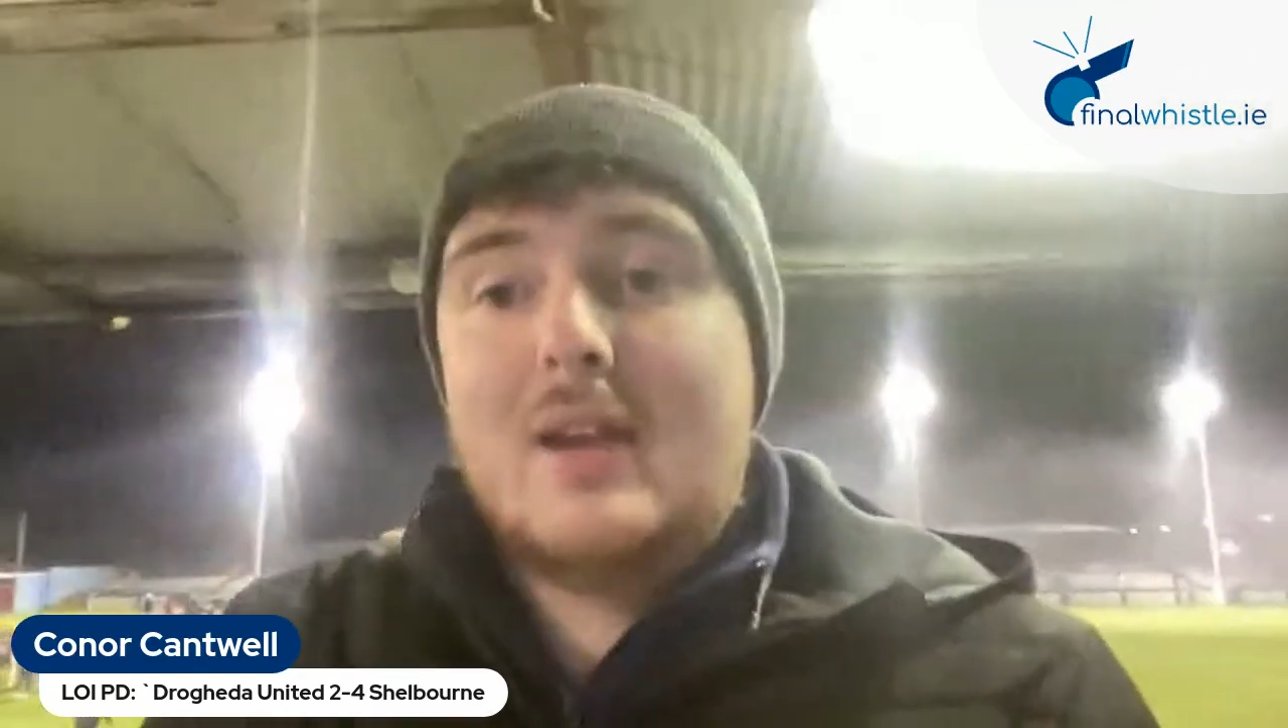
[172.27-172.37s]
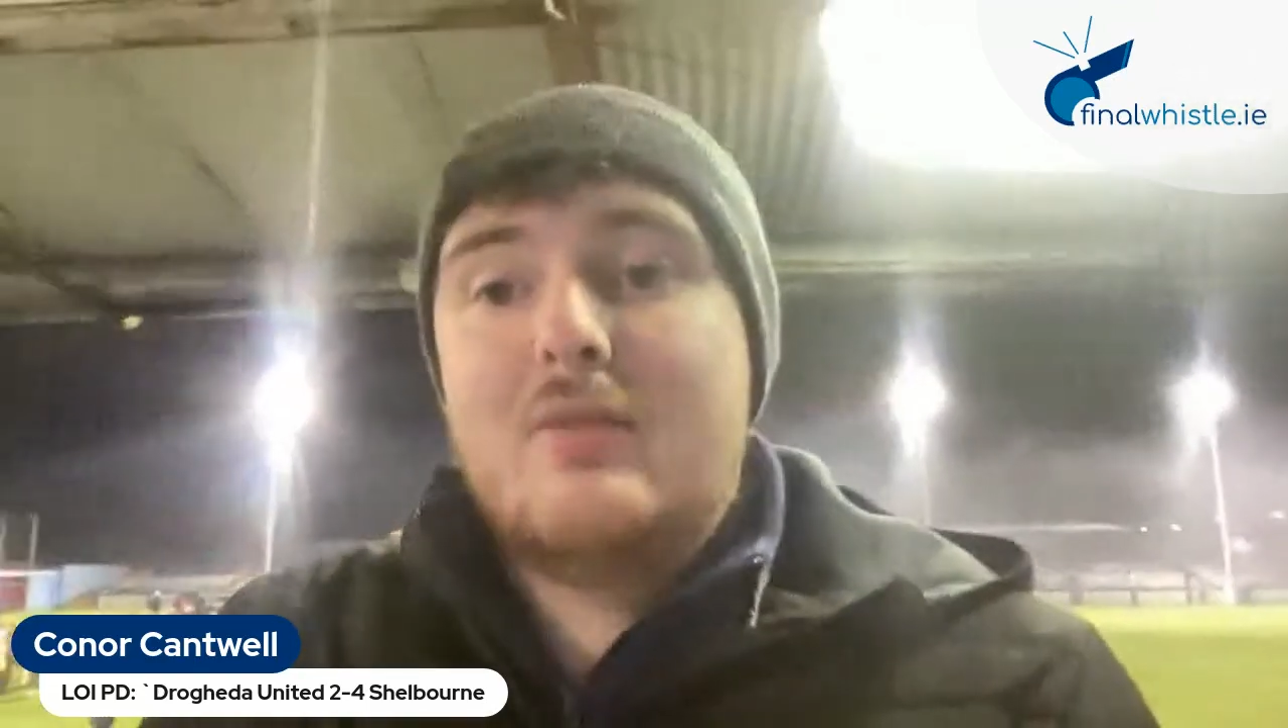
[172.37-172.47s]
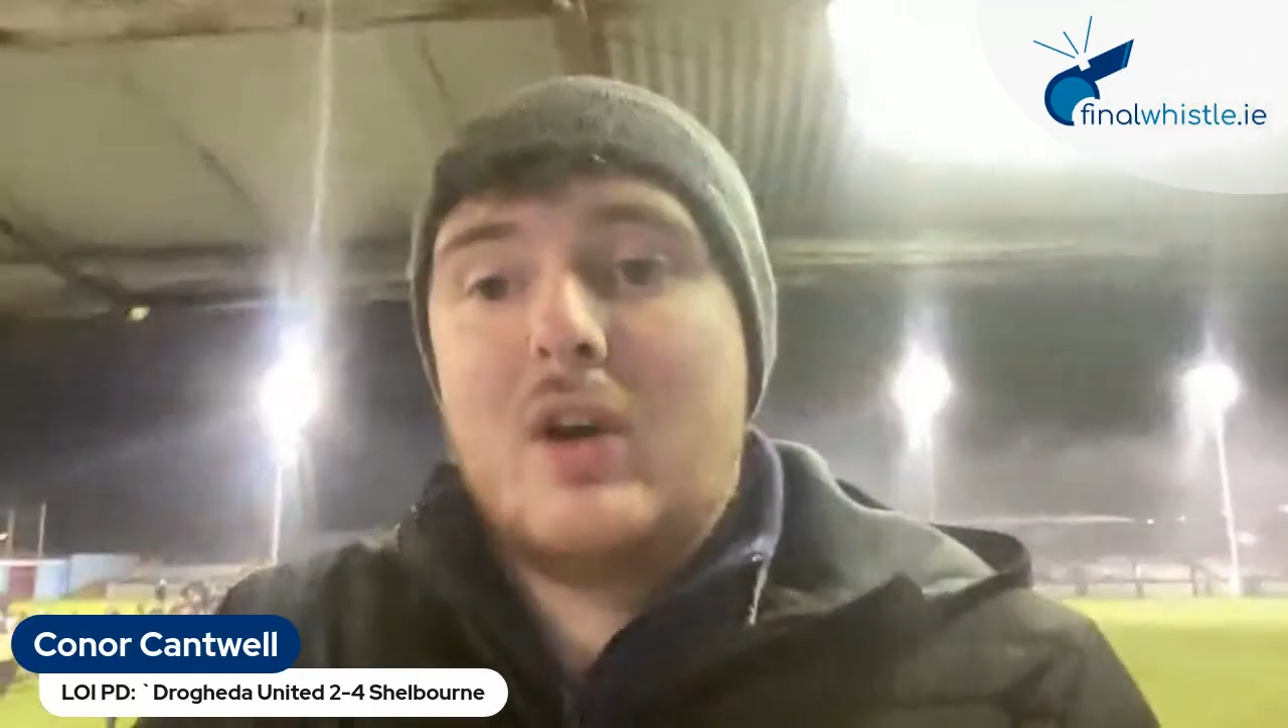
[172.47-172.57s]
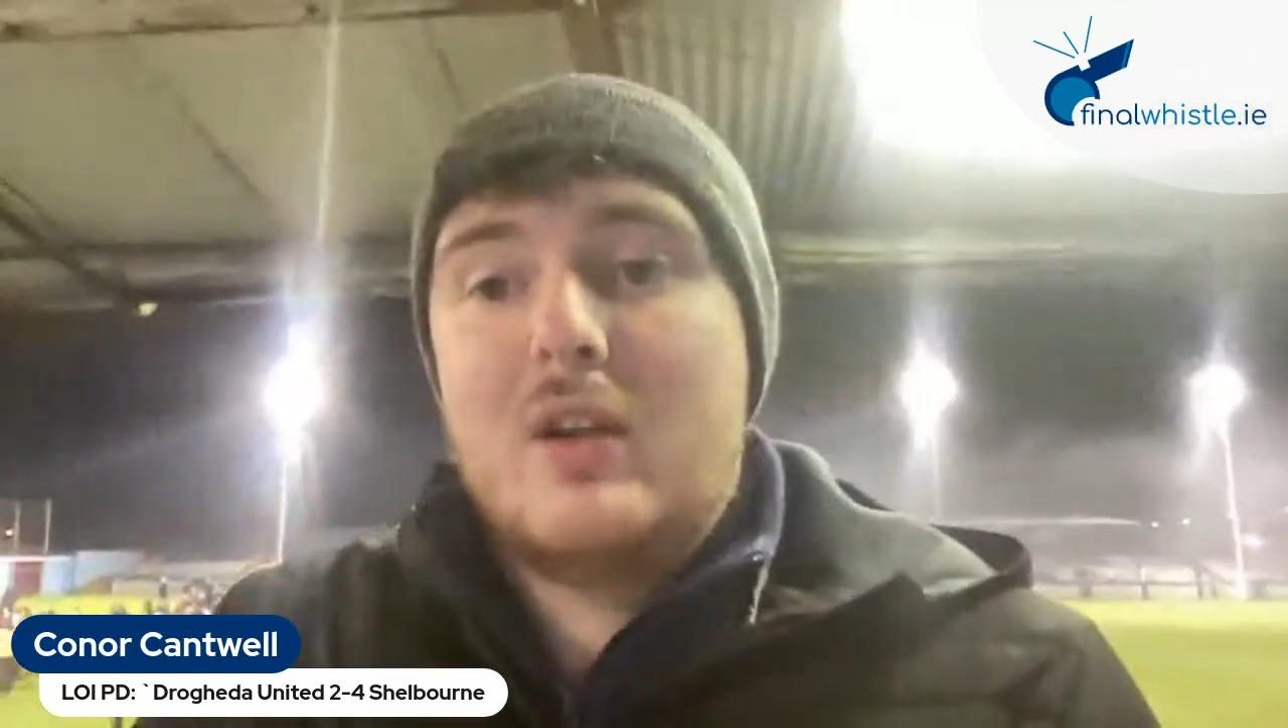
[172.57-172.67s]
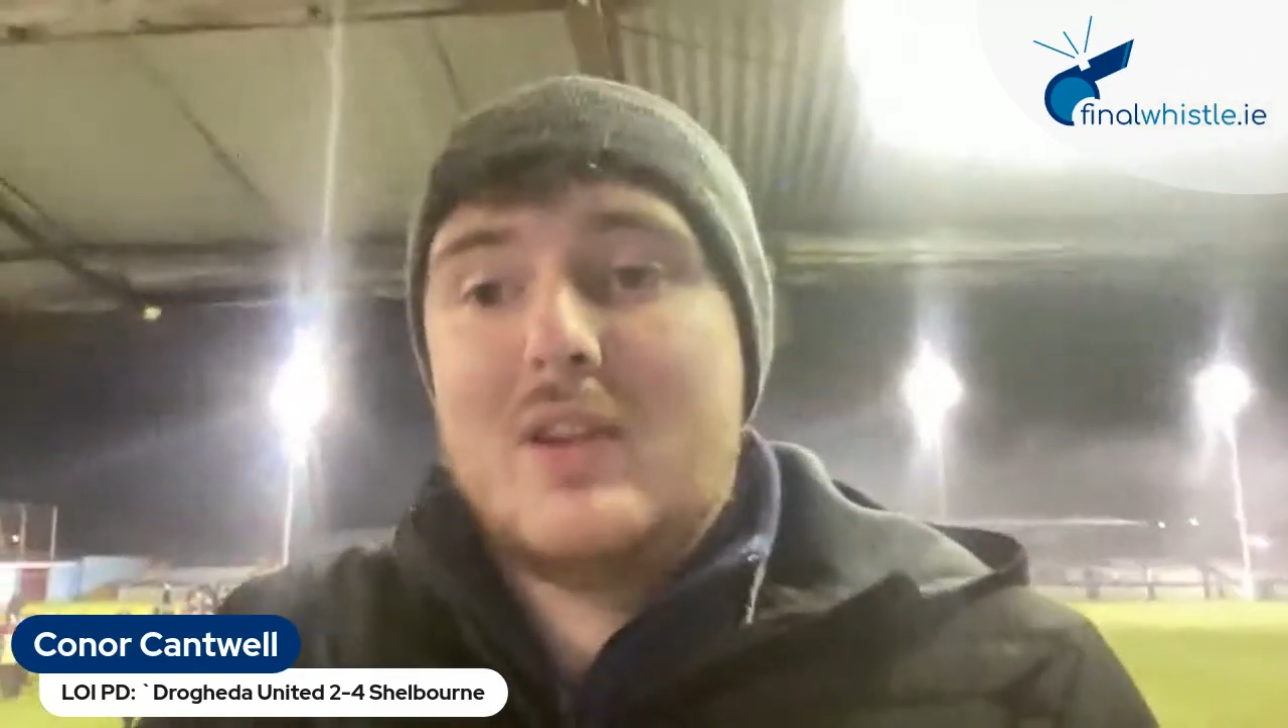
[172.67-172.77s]

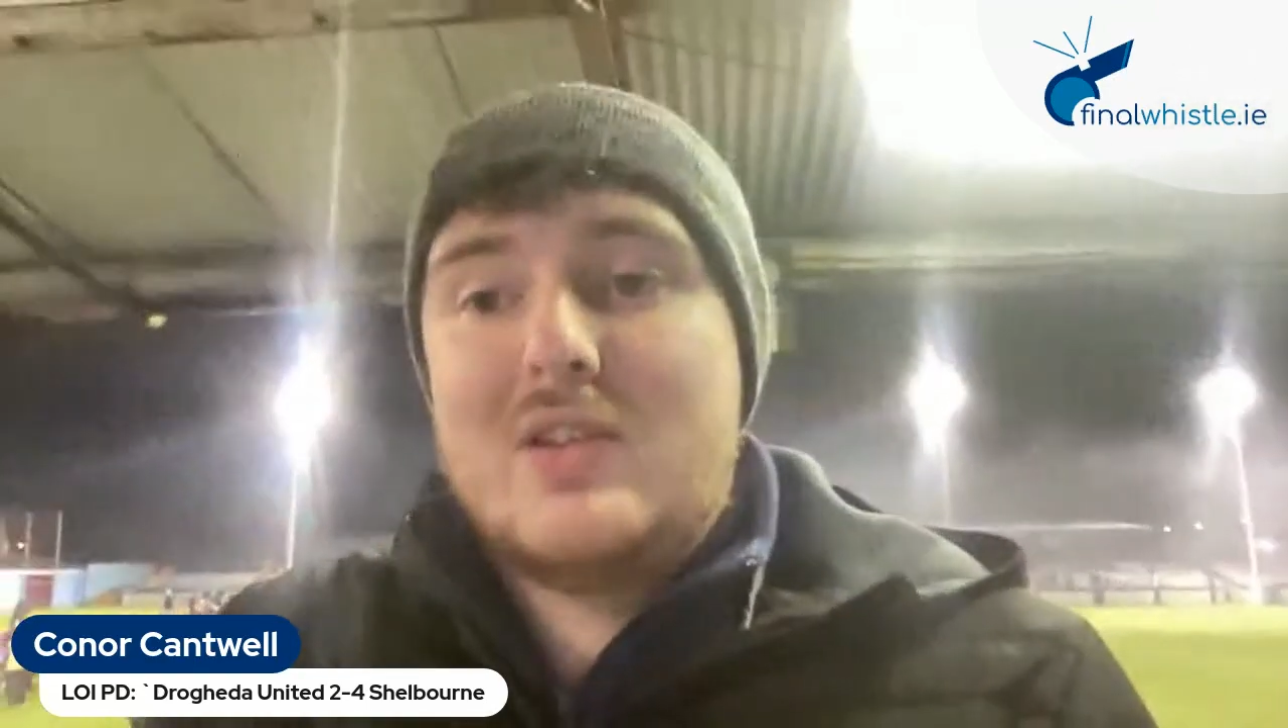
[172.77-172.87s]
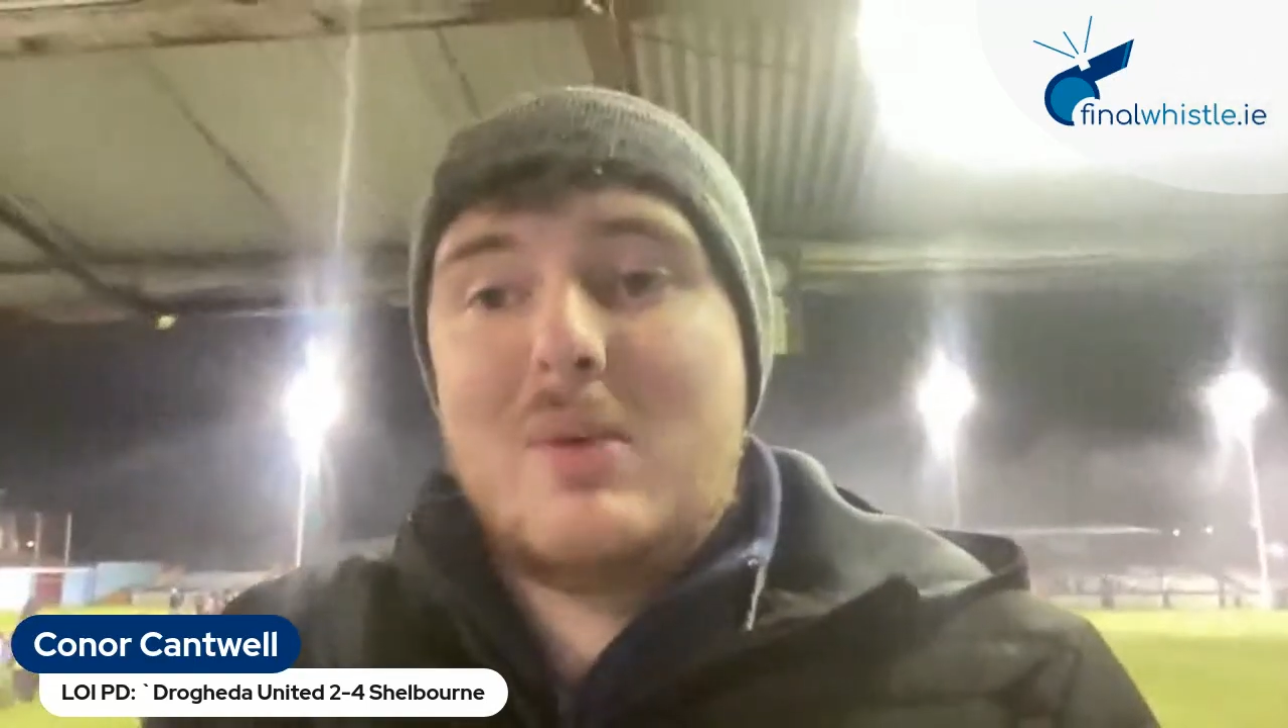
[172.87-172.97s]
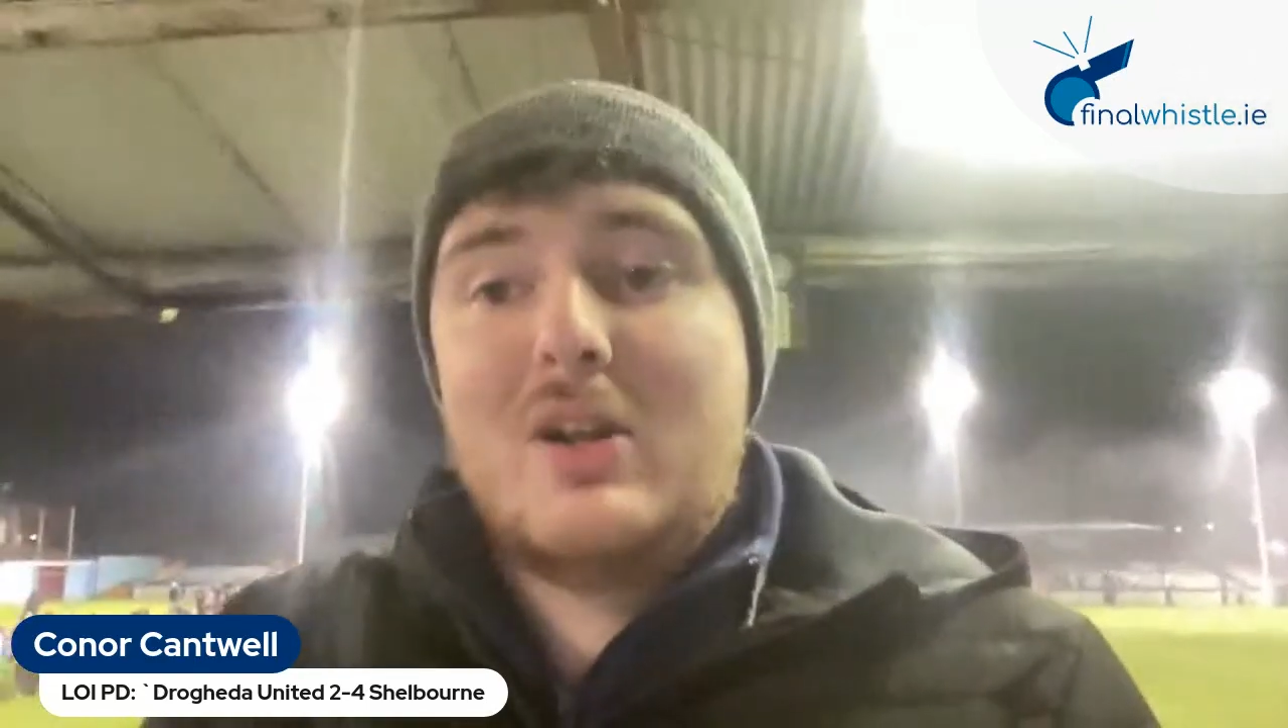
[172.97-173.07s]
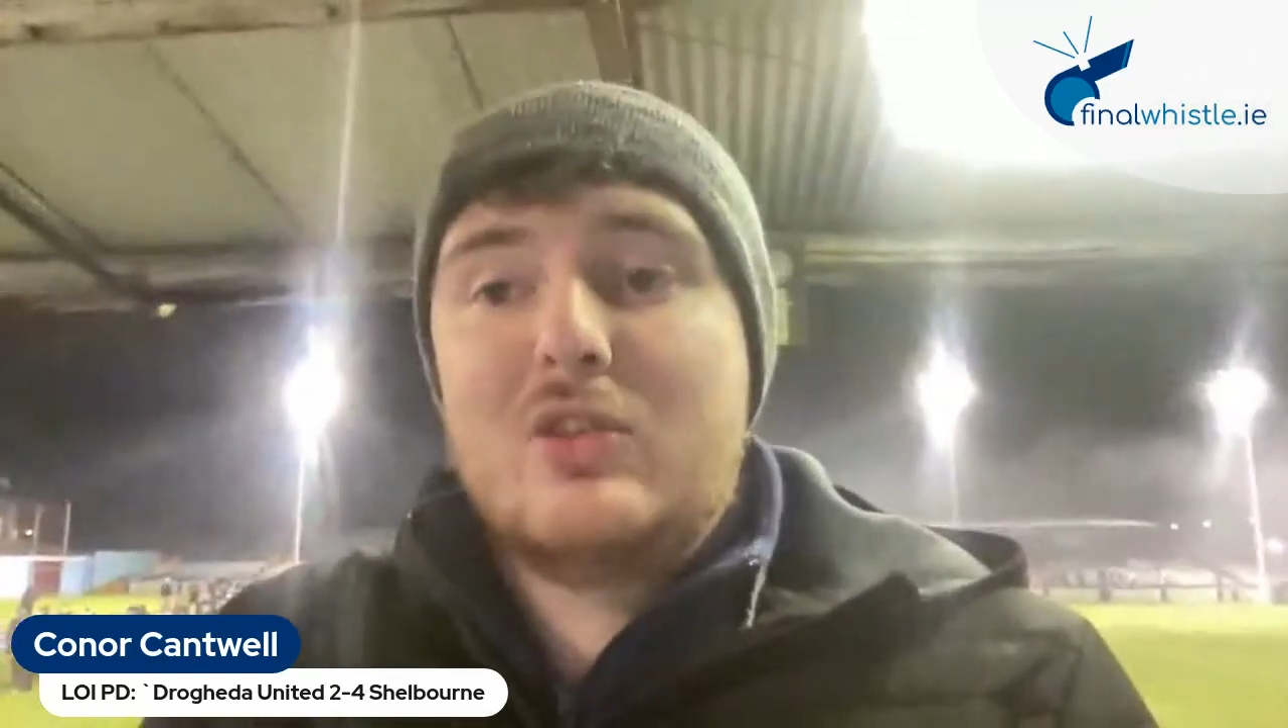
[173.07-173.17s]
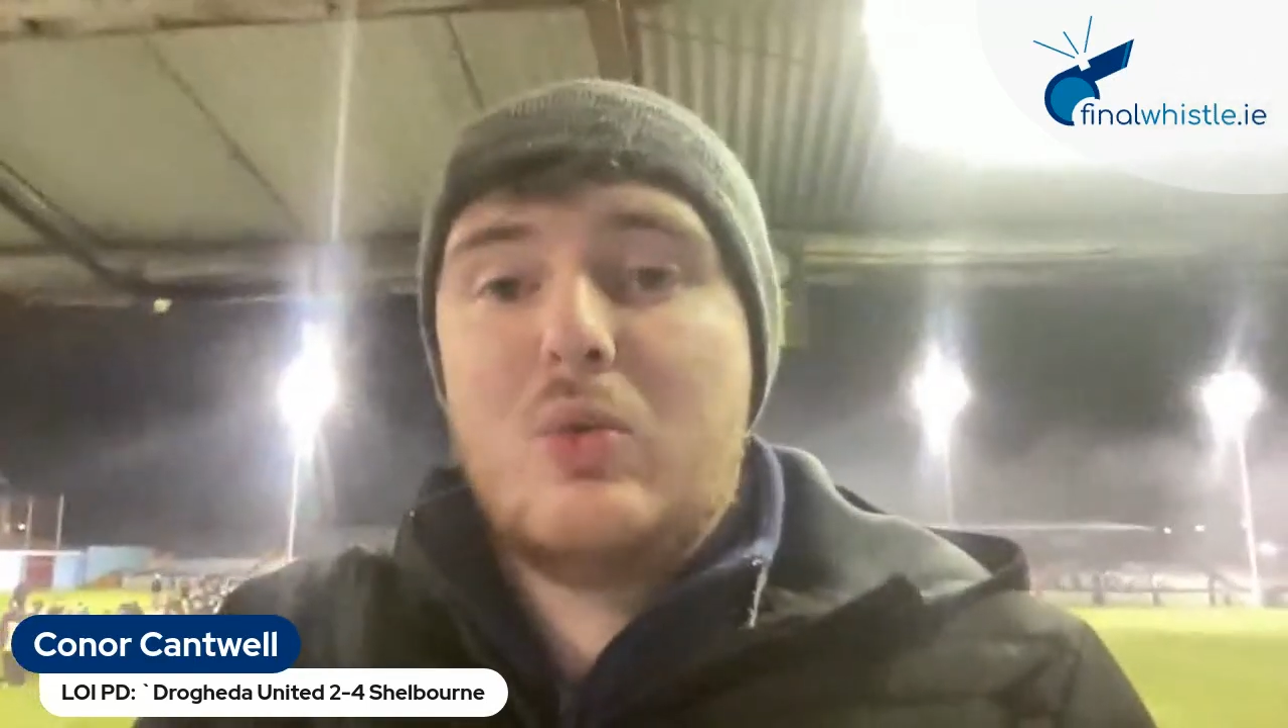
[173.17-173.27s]
involved as he managed